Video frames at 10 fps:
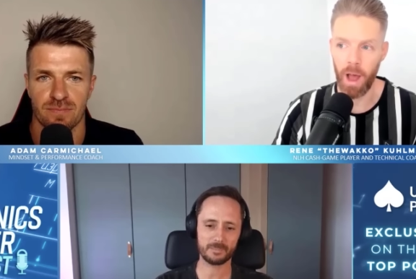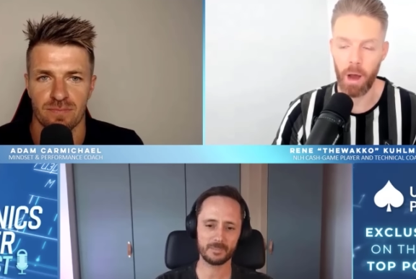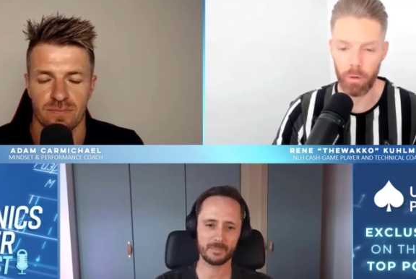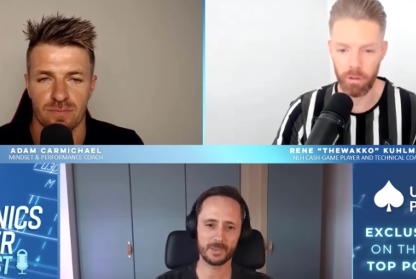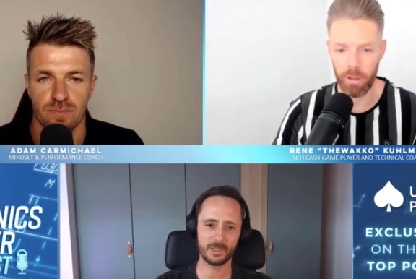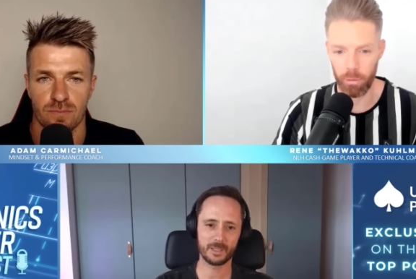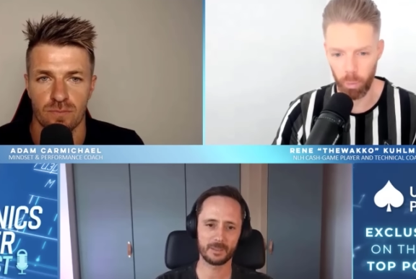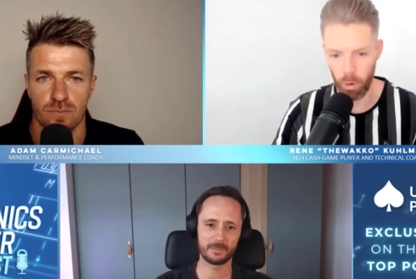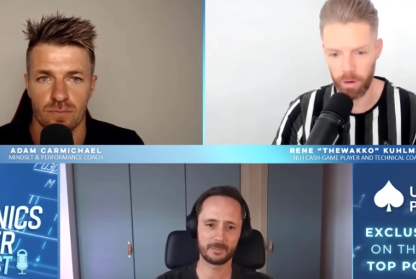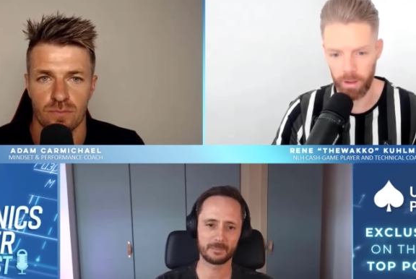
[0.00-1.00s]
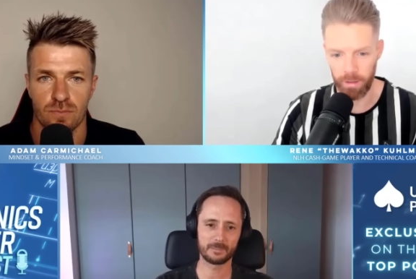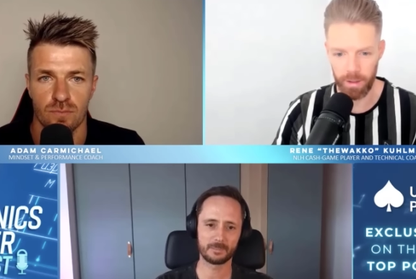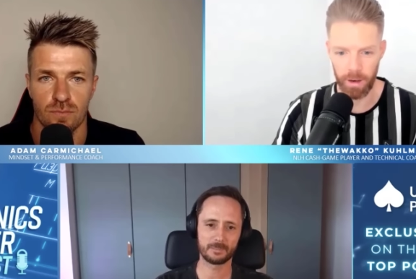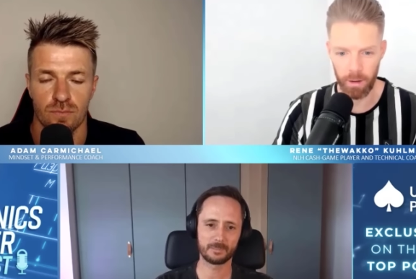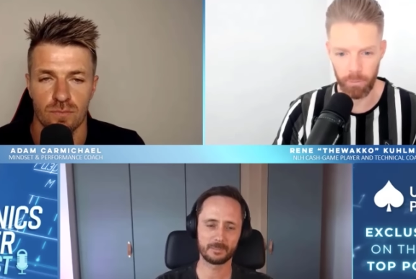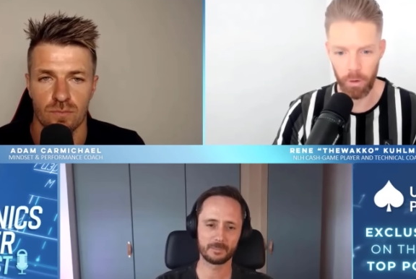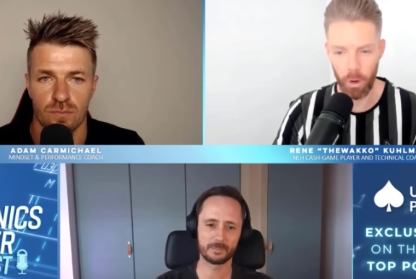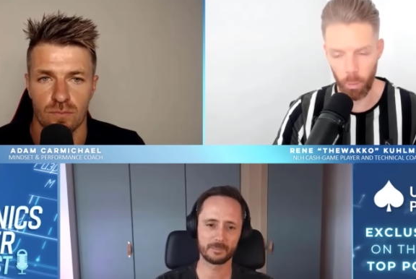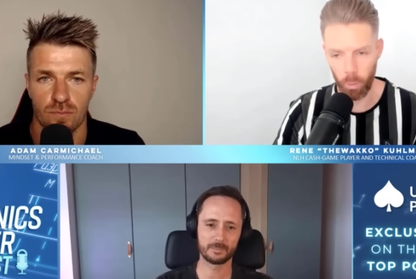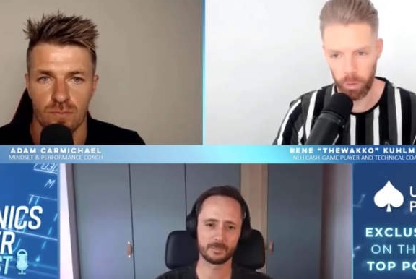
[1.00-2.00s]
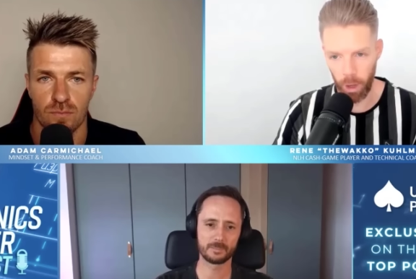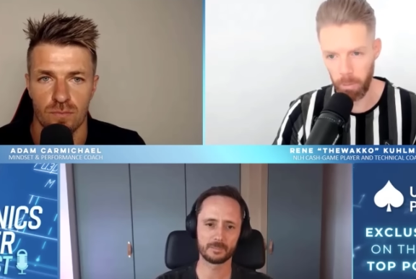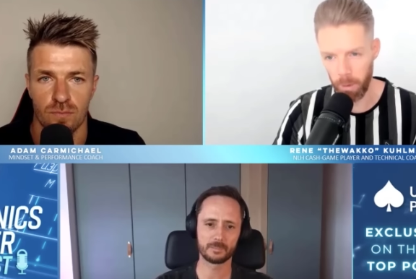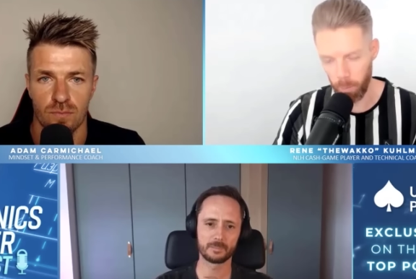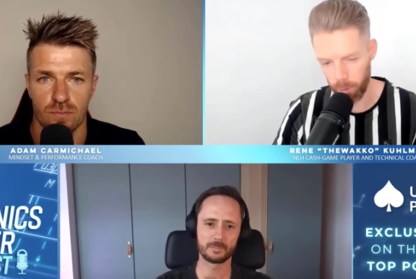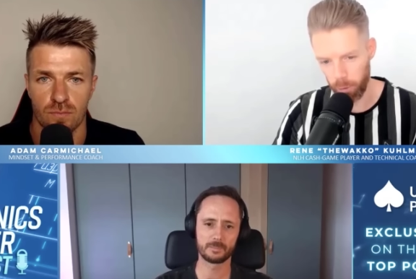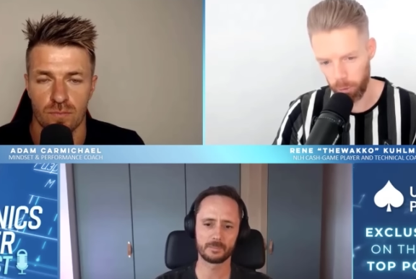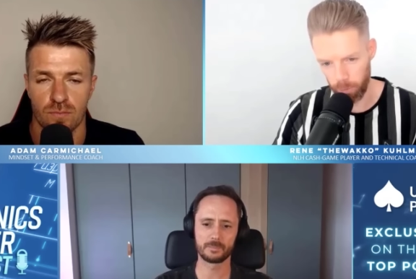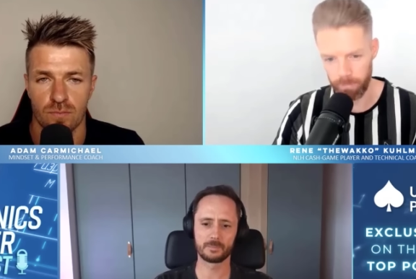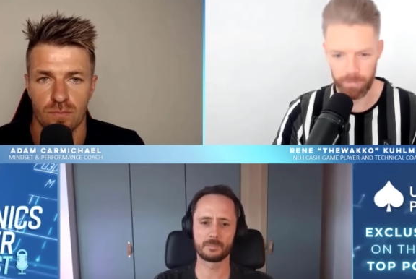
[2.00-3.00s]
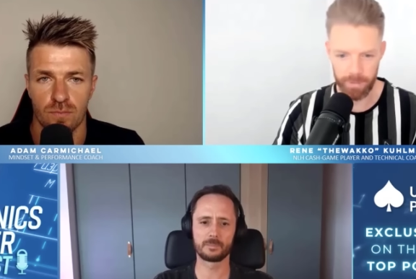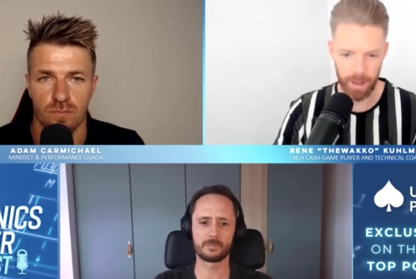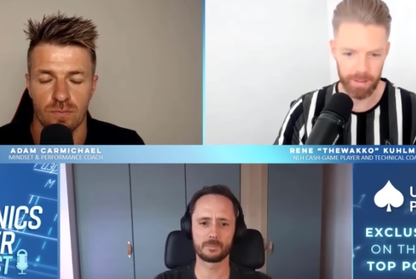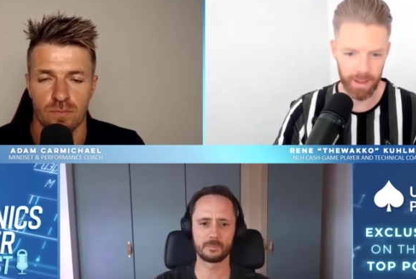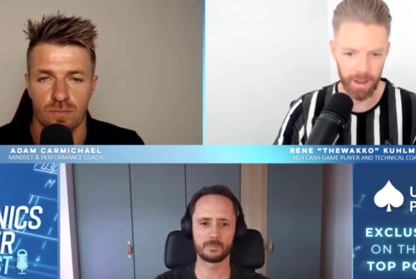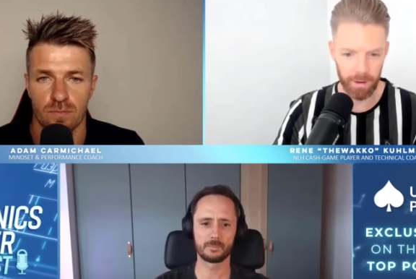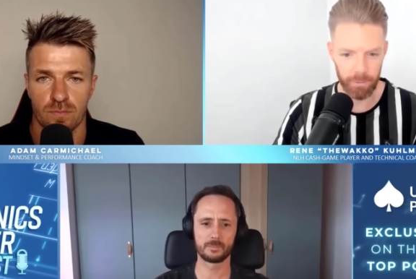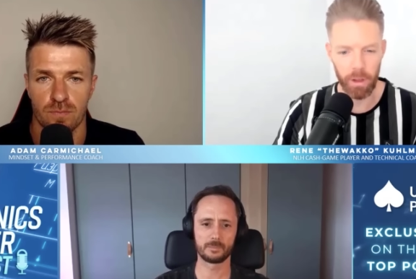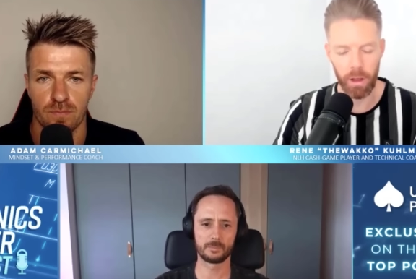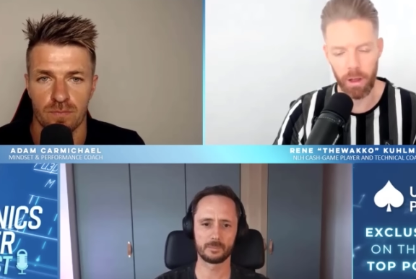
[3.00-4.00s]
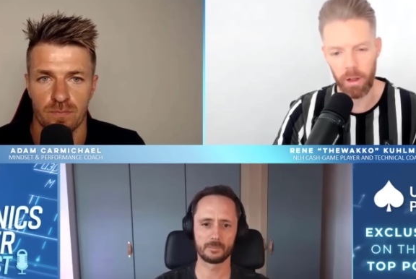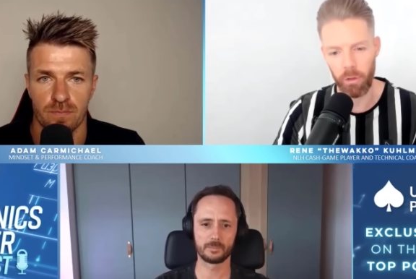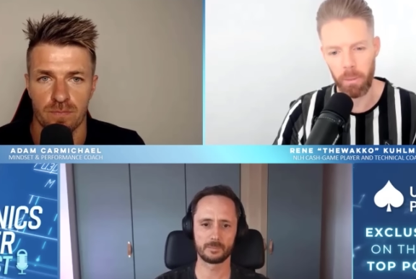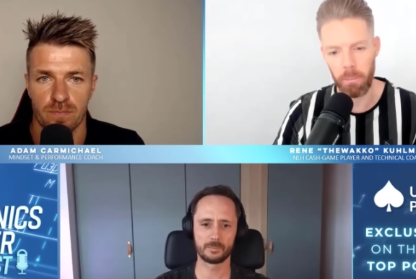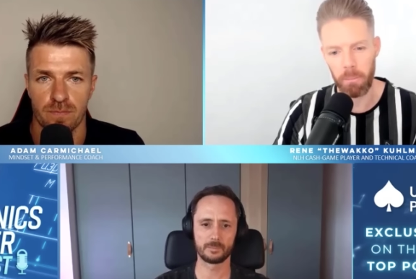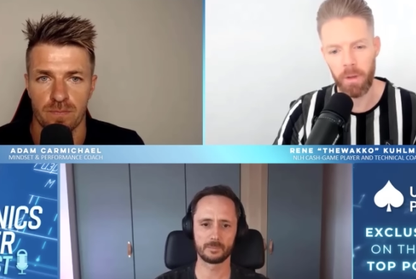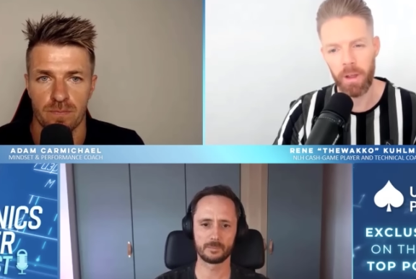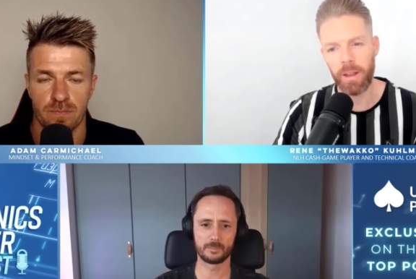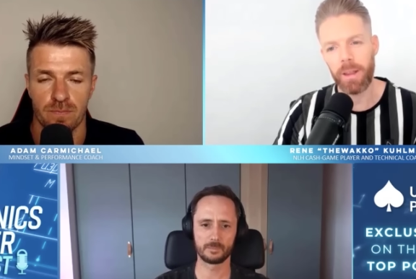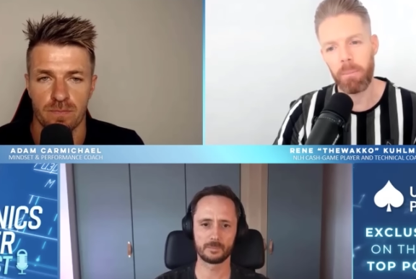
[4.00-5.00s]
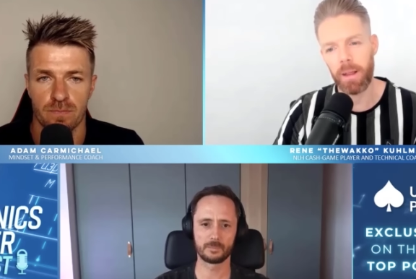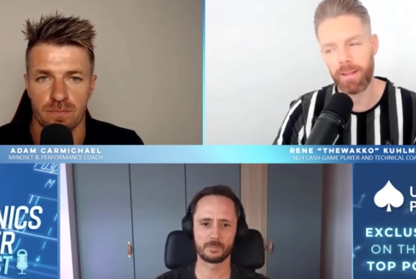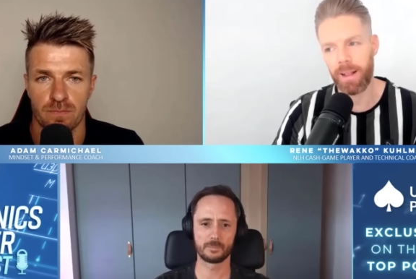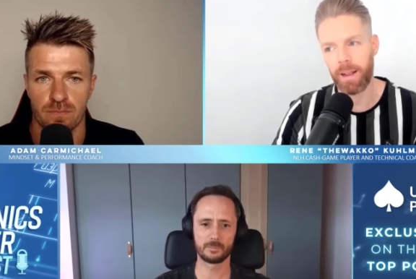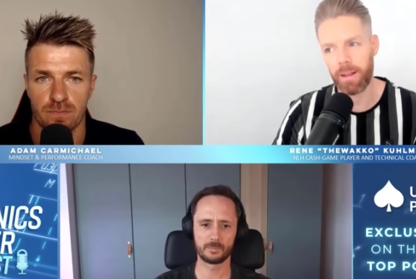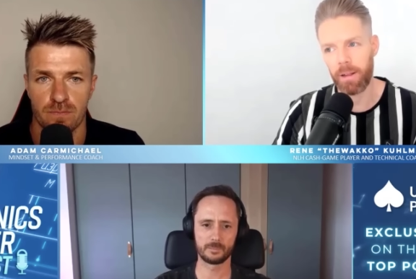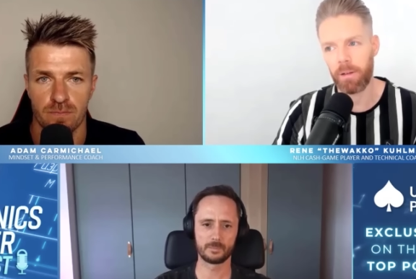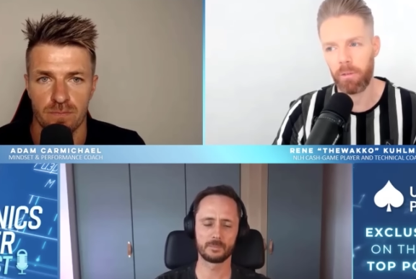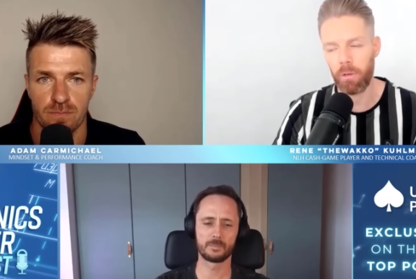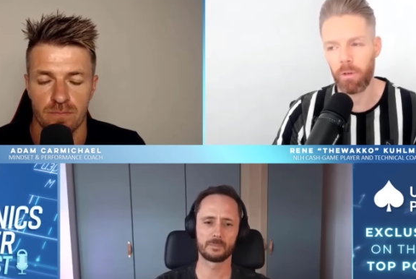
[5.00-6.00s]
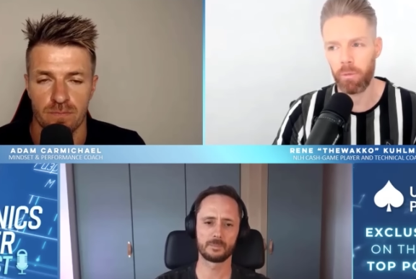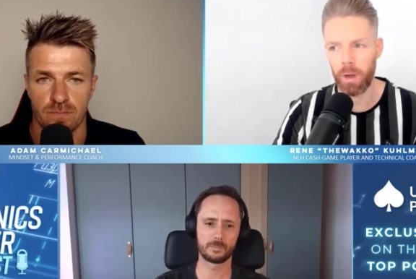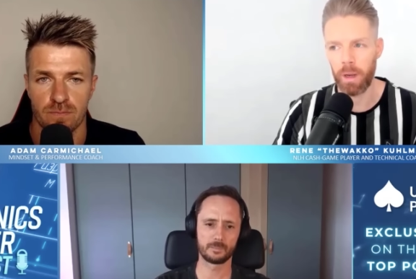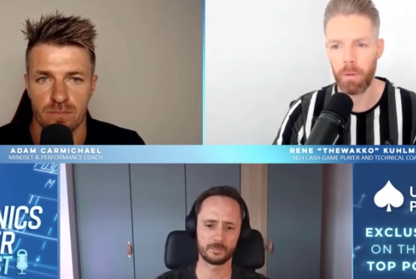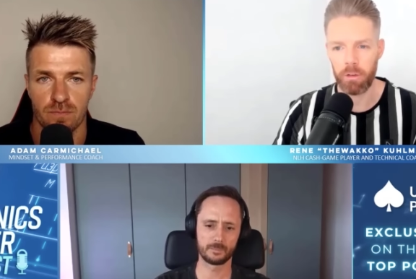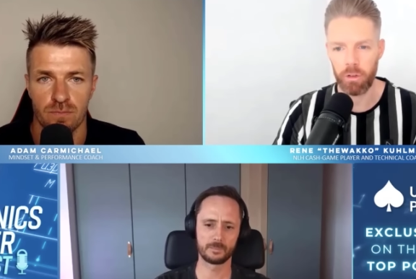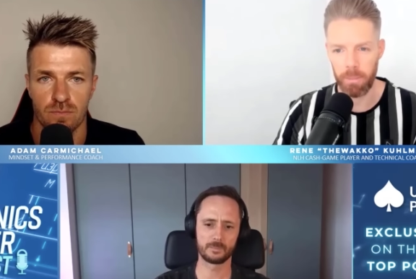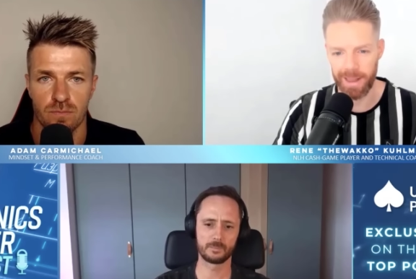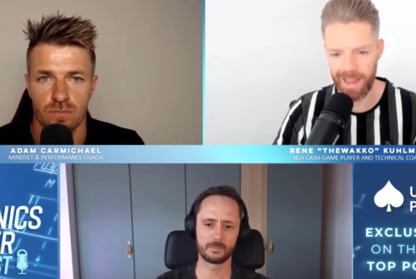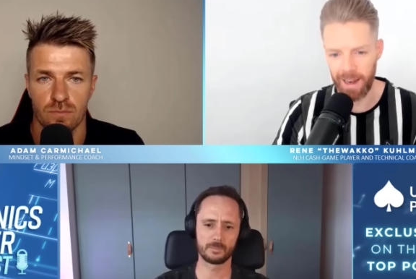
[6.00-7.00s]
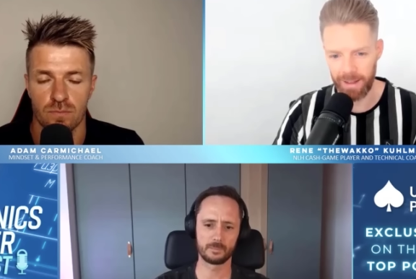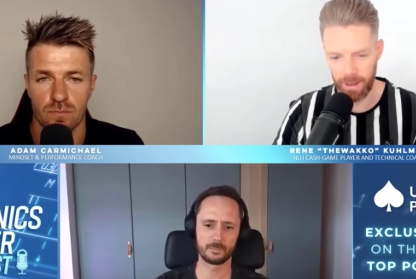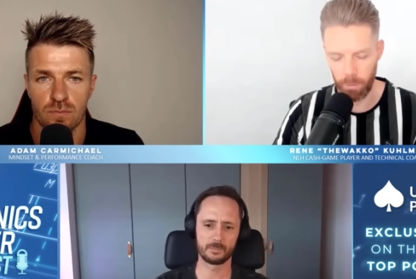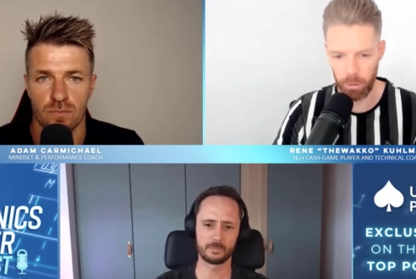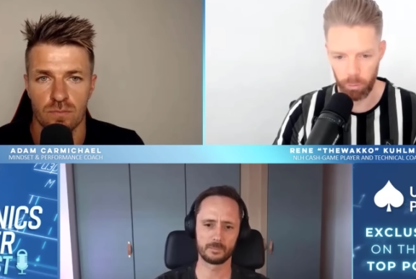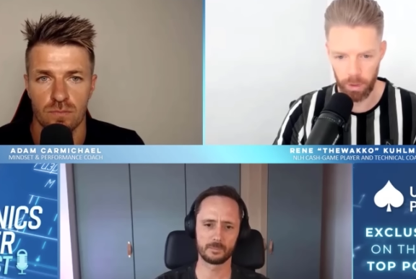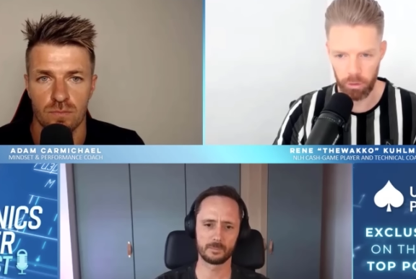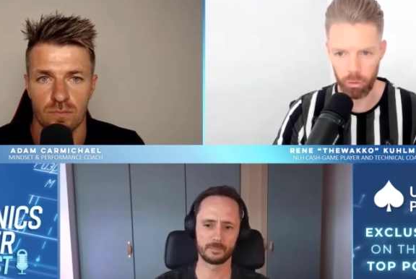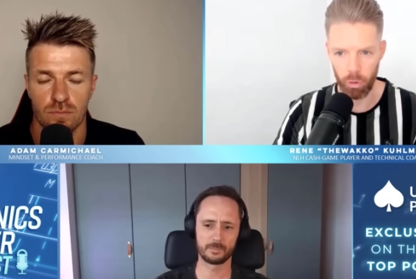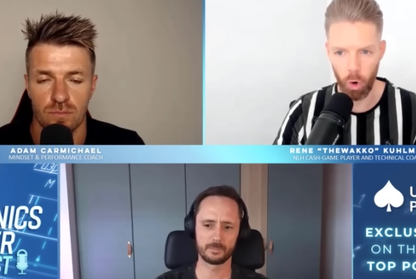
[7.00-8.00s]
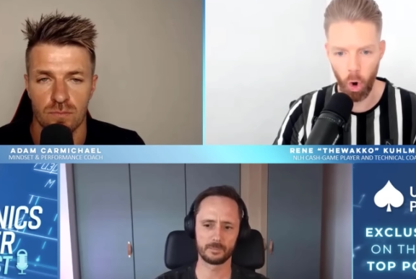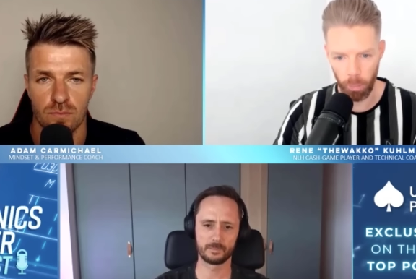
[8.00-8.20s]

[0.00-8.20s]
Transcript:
Speaker 1: of how does this work, instead of tell me what to do. That's kind of it's like really much the mentality with which you